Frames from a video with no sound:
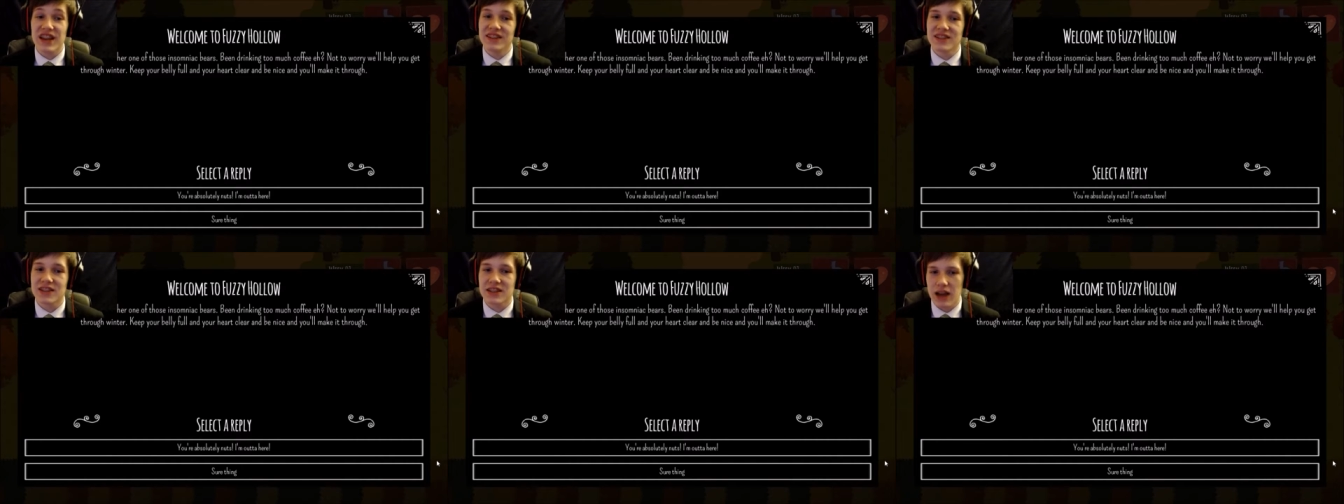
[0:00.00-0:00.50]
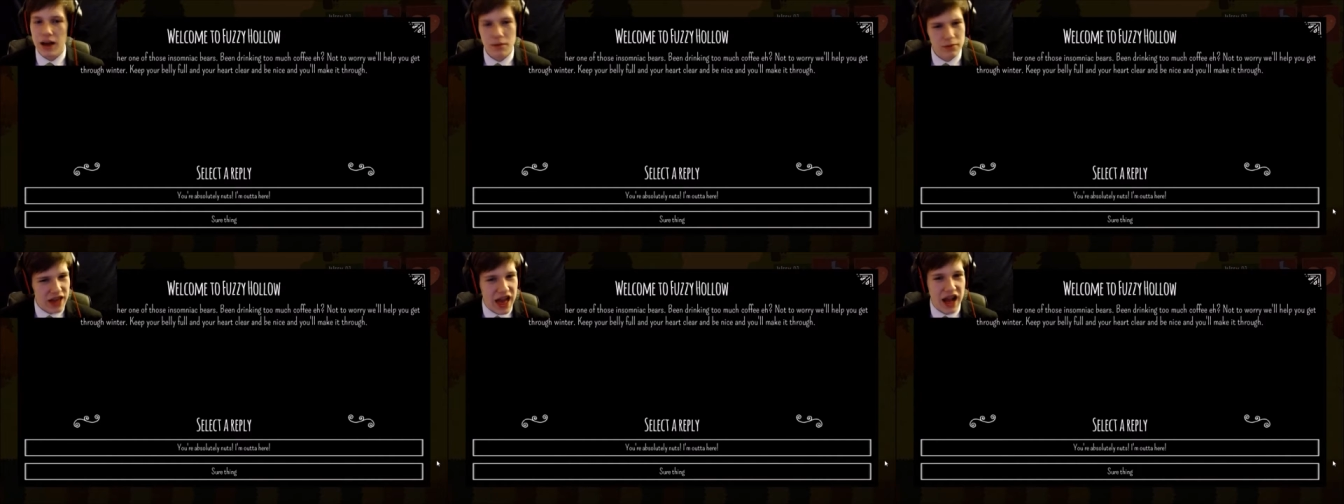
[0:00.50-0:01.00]

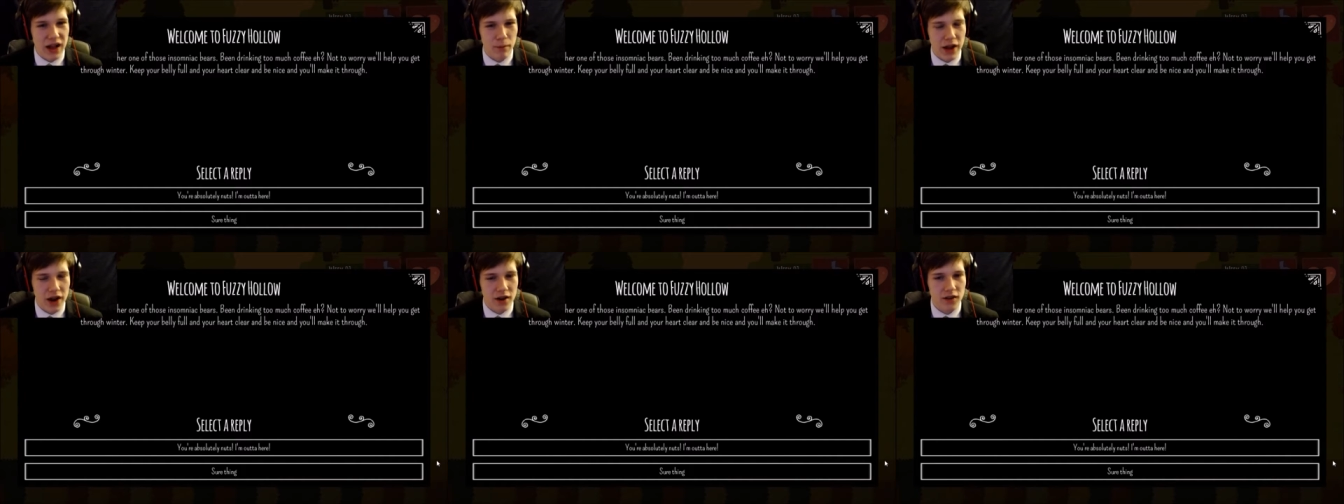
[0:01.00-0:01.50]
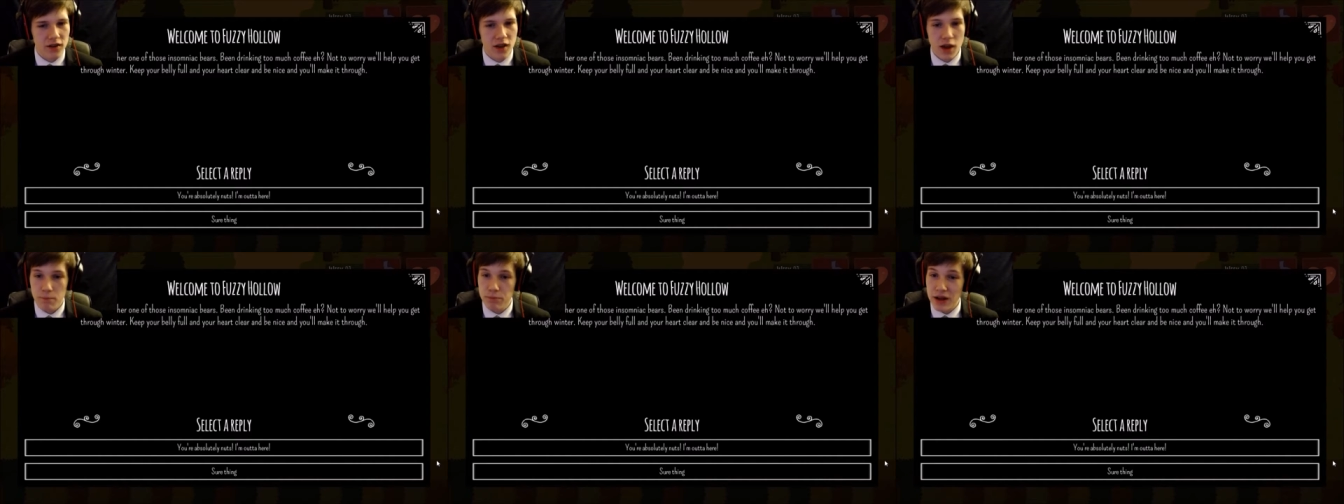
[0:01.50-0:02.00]
insomniac bears.
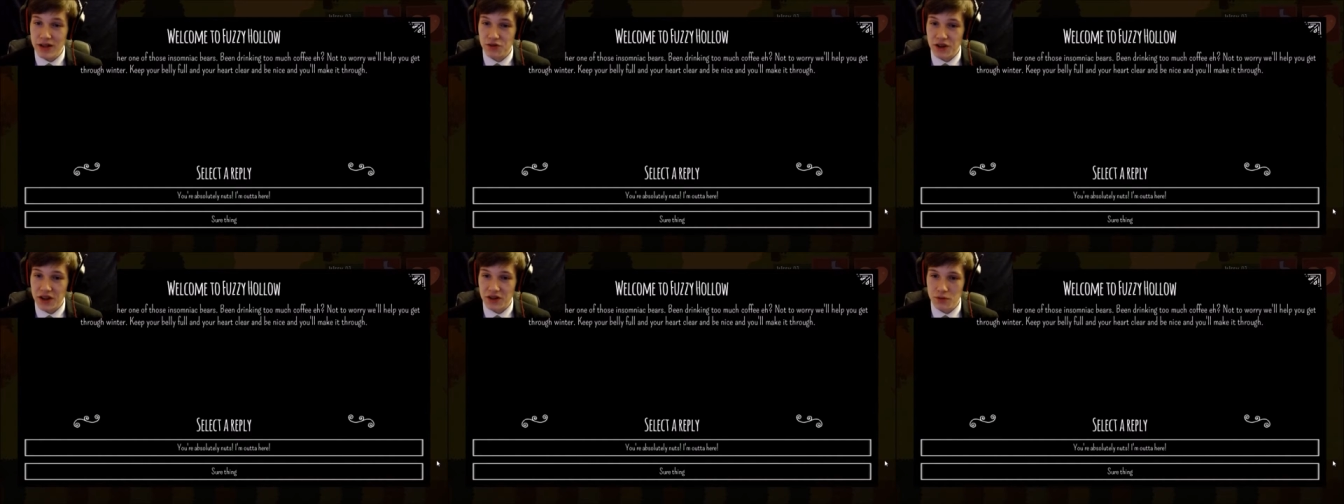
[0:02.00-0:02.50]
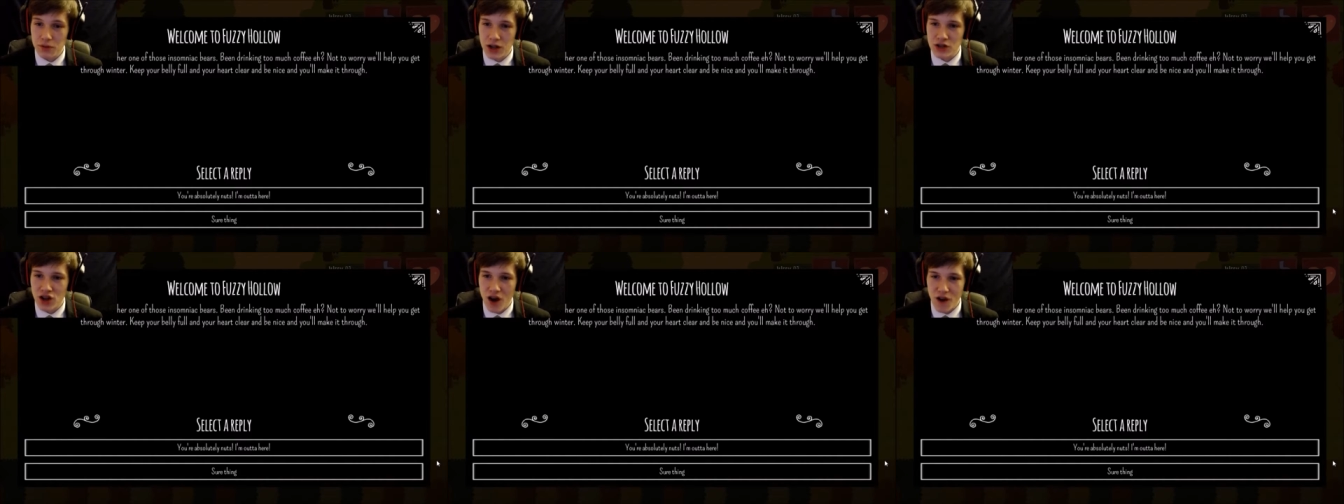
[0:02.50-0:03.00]
Been drinking too
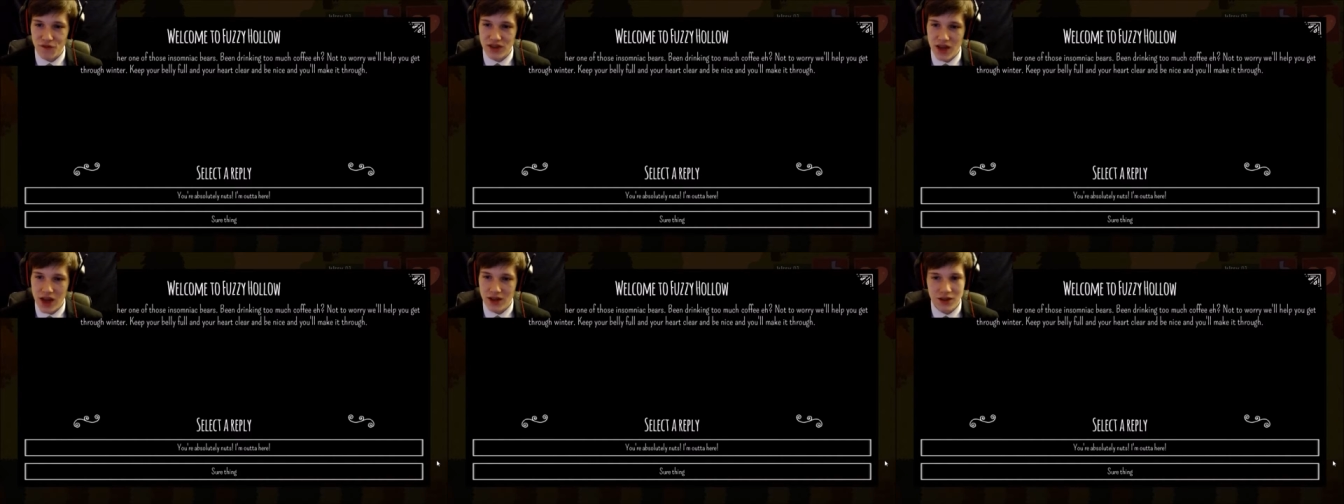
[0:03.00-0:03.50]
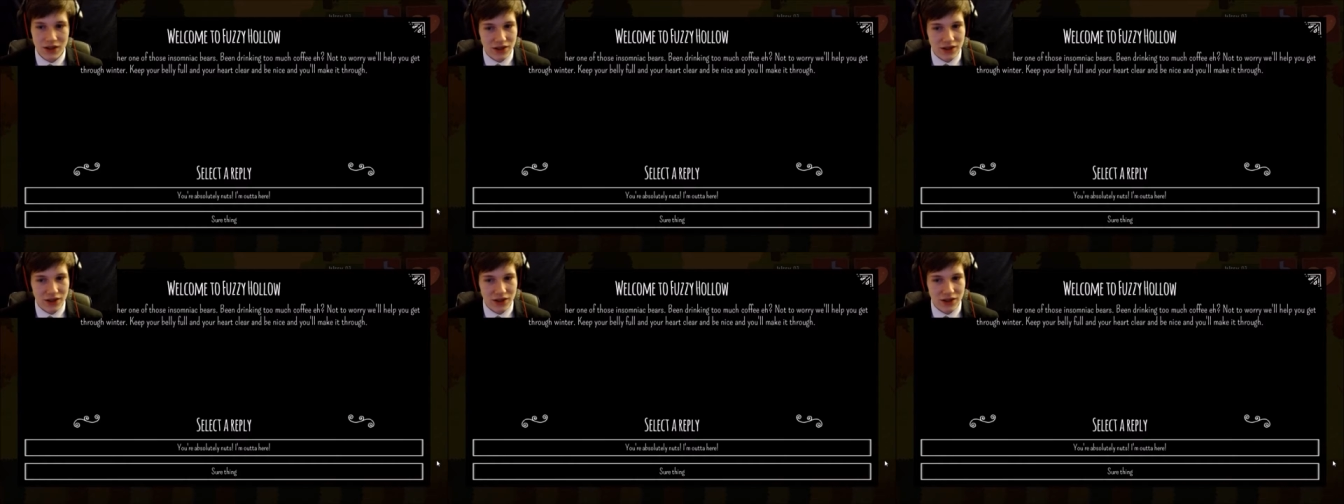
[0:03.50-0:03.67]
much coffee, eh?